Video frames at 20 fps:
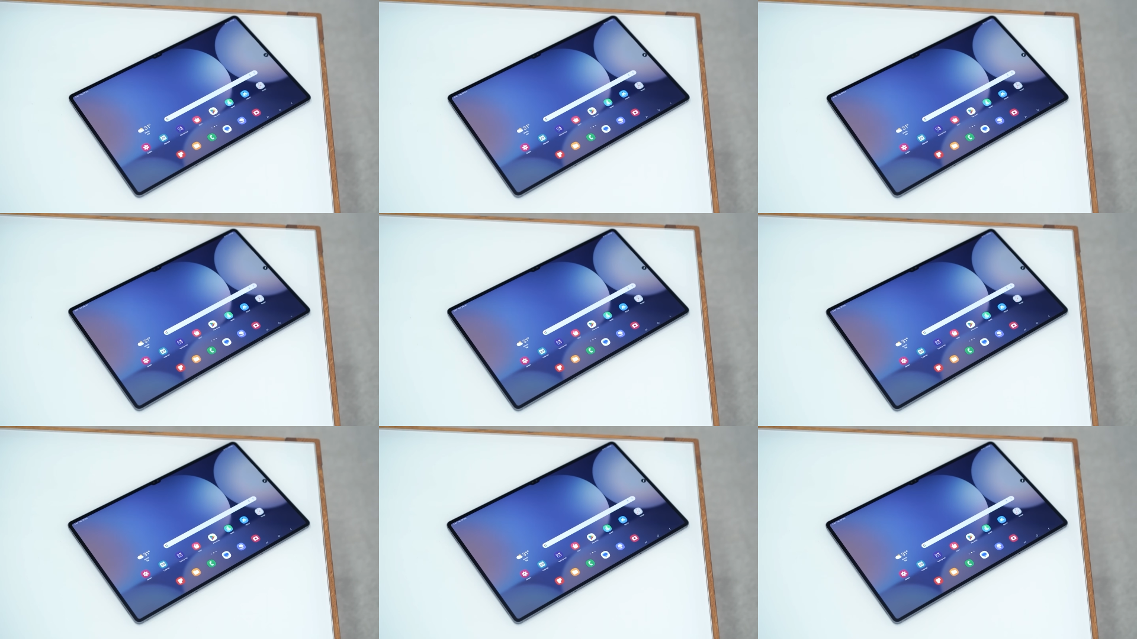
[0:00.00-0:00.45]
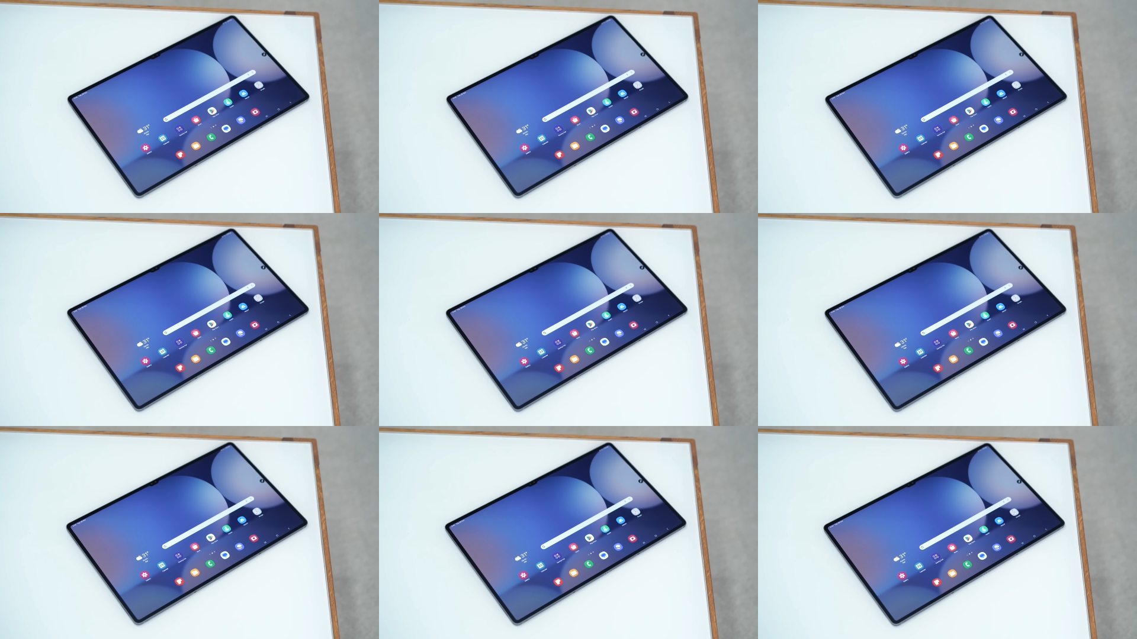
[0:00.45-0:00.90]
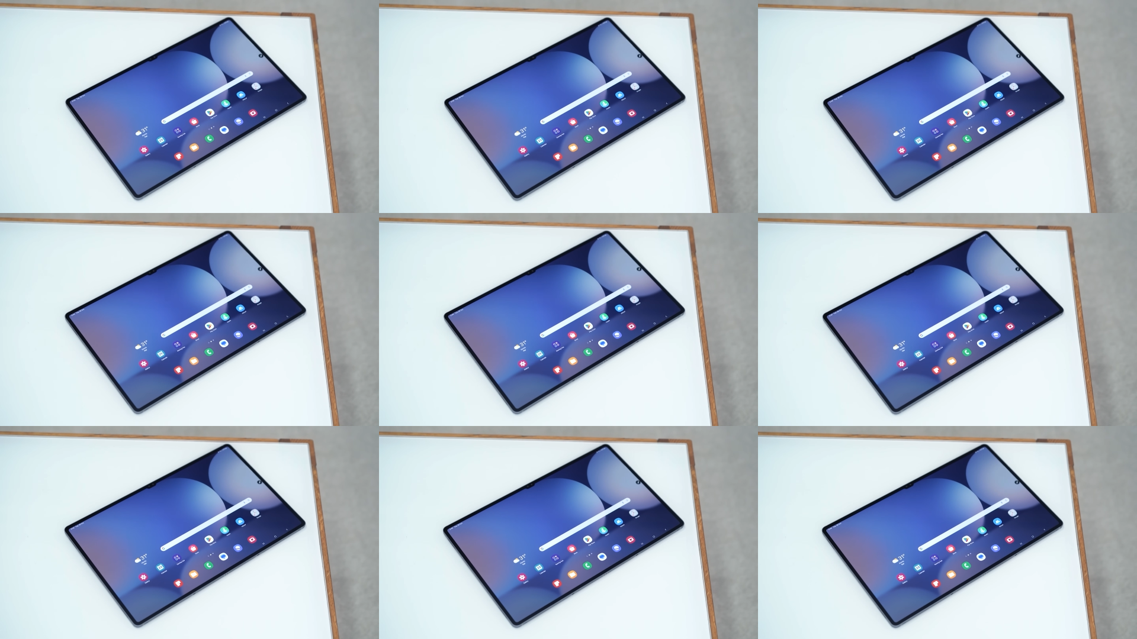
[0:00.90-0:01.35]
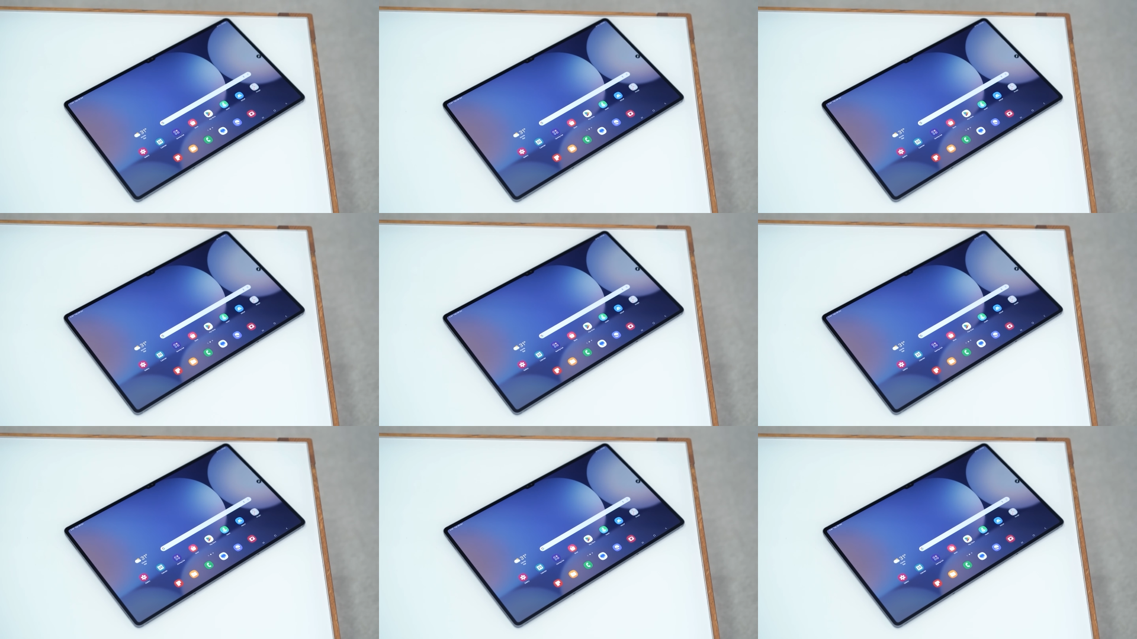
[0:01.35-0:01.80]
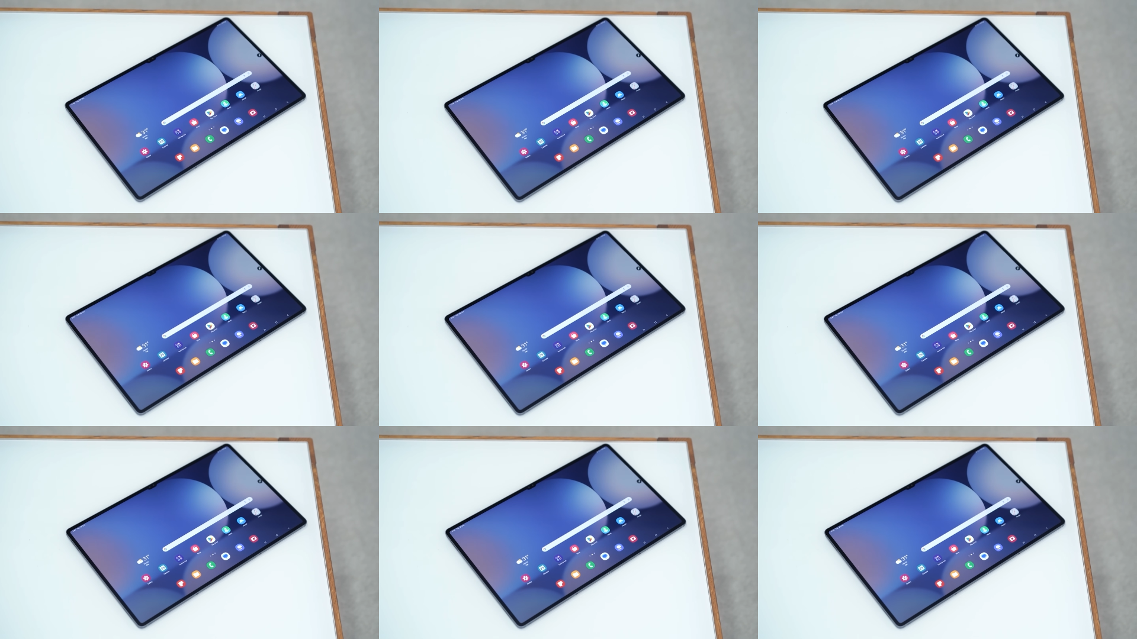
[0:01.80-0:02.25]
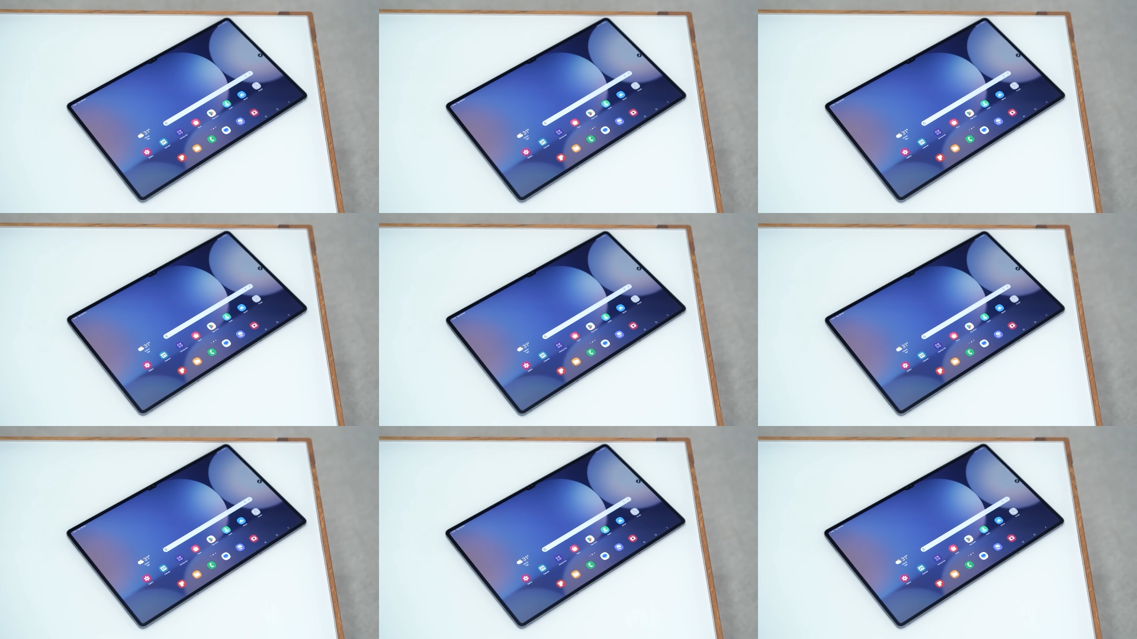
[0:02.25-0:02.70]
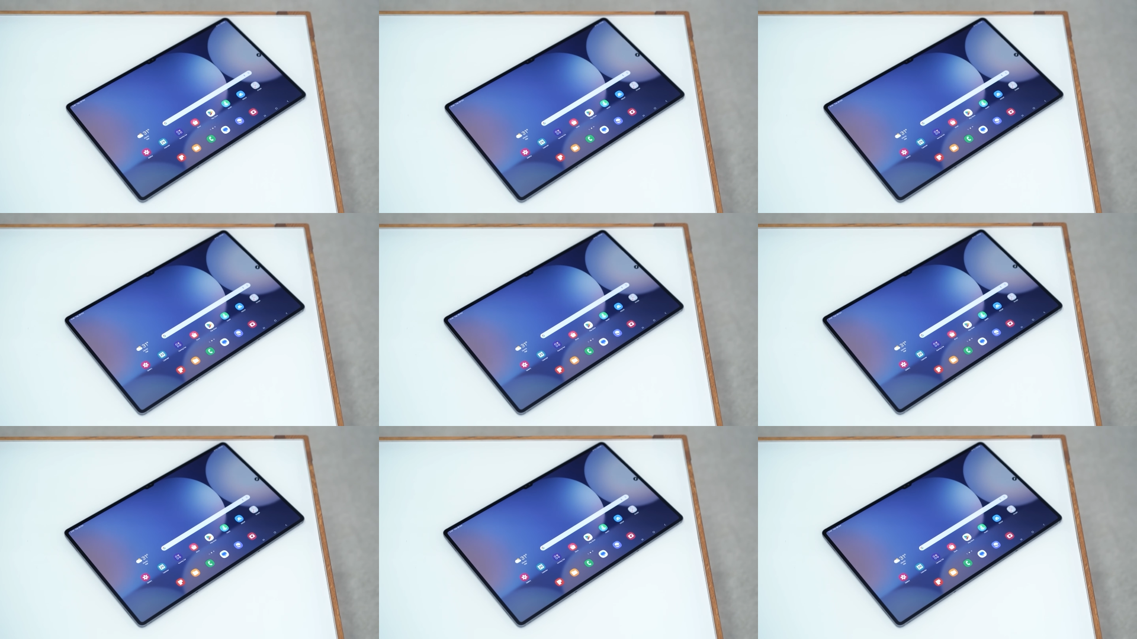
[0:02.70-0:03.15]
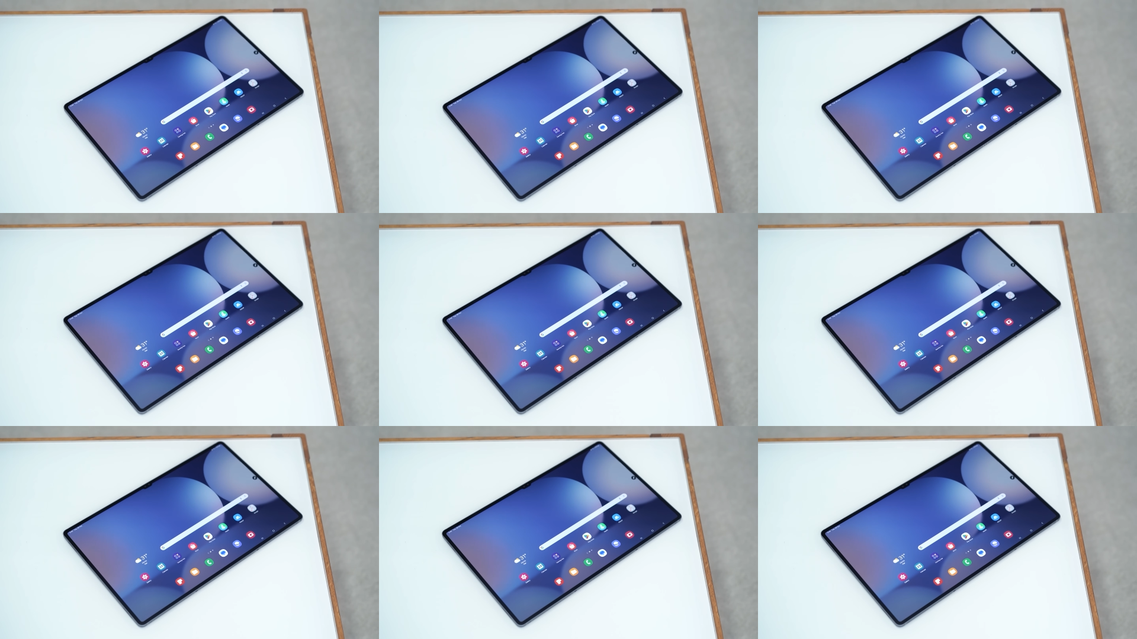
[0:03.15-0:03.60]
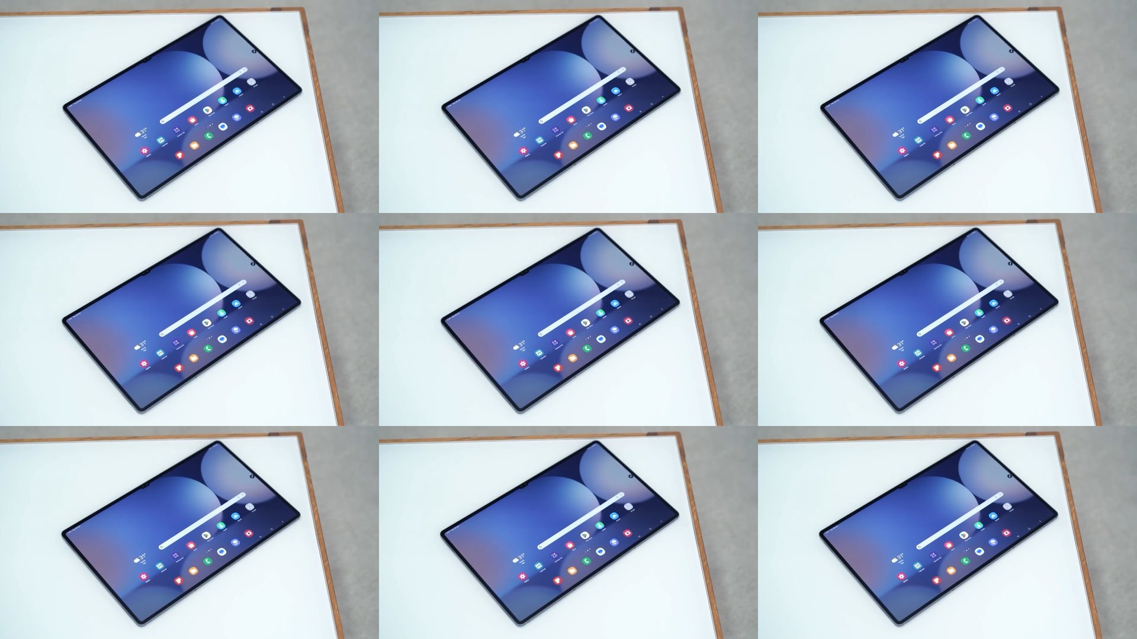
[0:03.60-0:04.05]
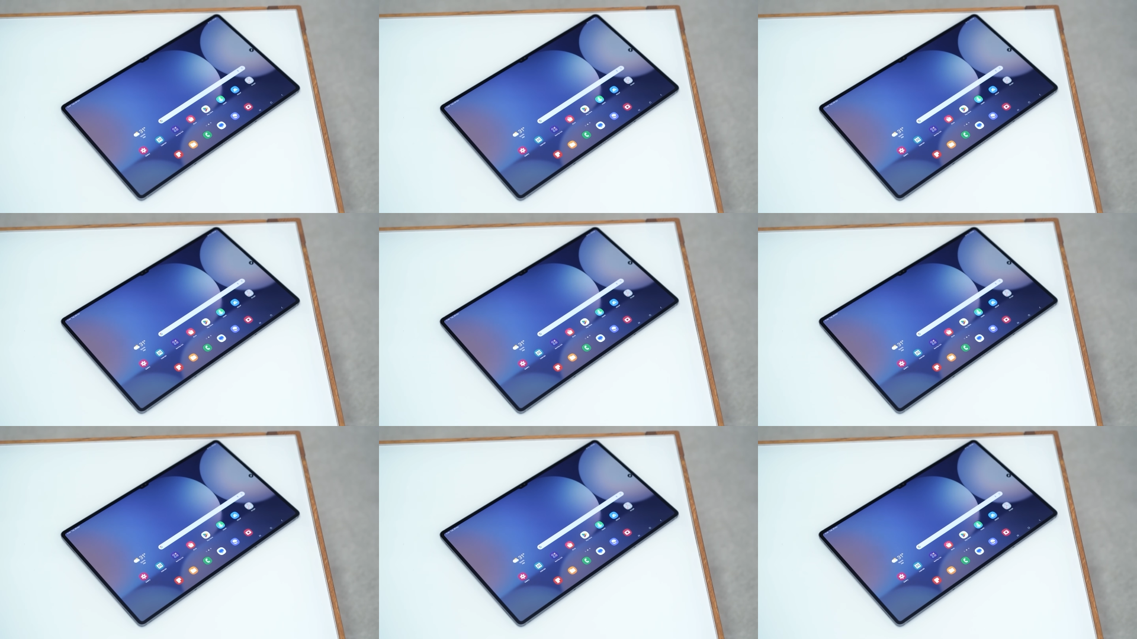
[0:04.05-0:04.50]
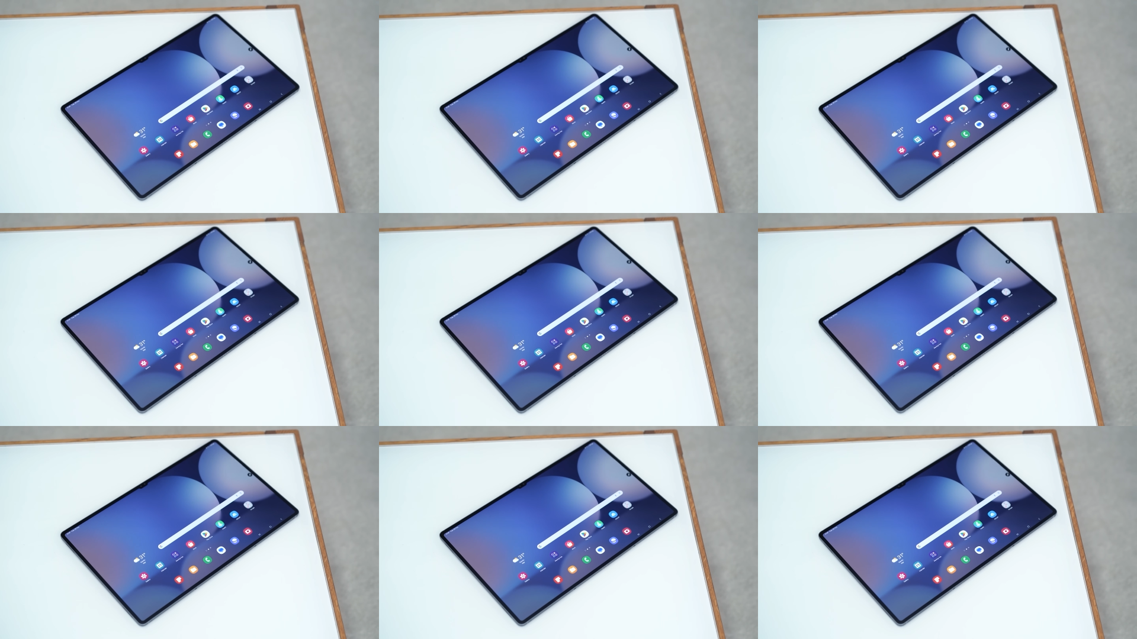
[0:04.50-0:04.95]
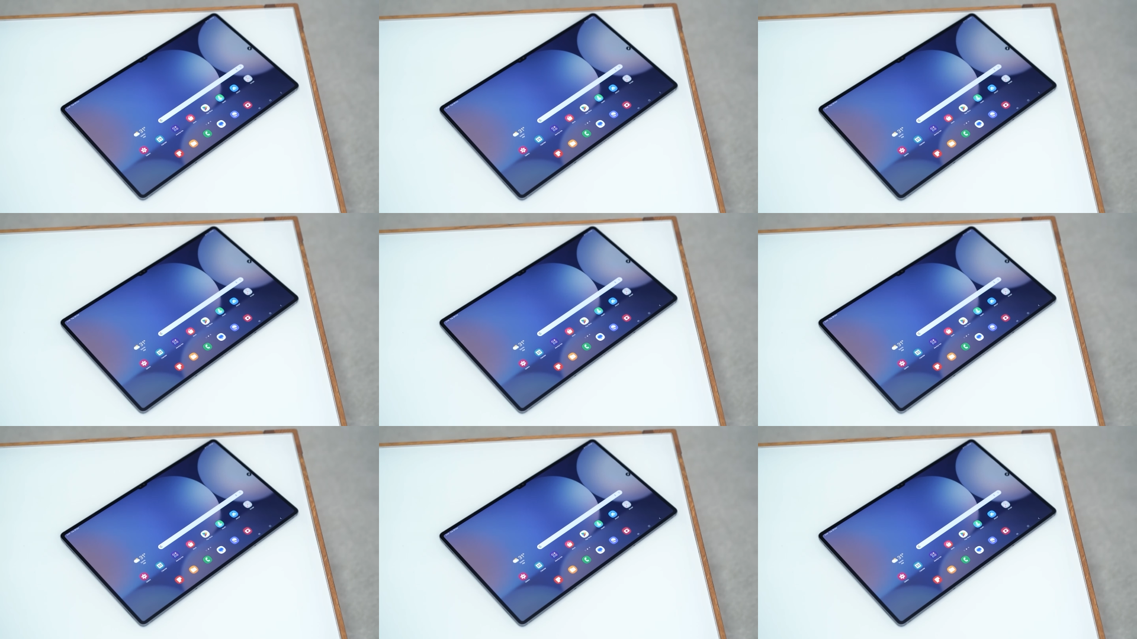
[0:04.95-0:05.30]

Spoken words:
[unreadable: no face in view]